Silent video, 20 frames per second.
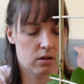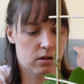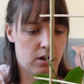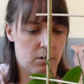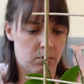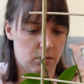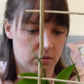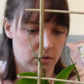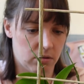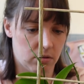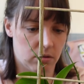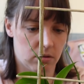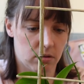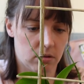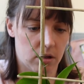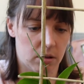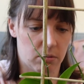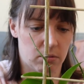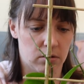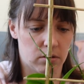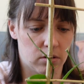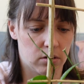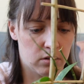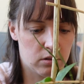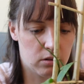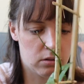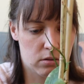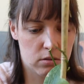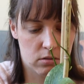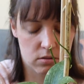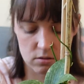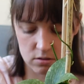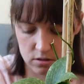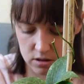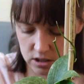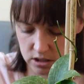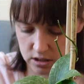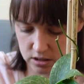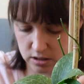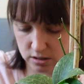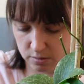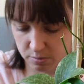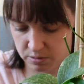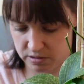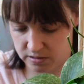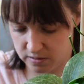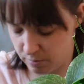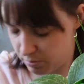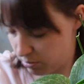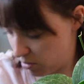That one's good, that one's good. I need another piece of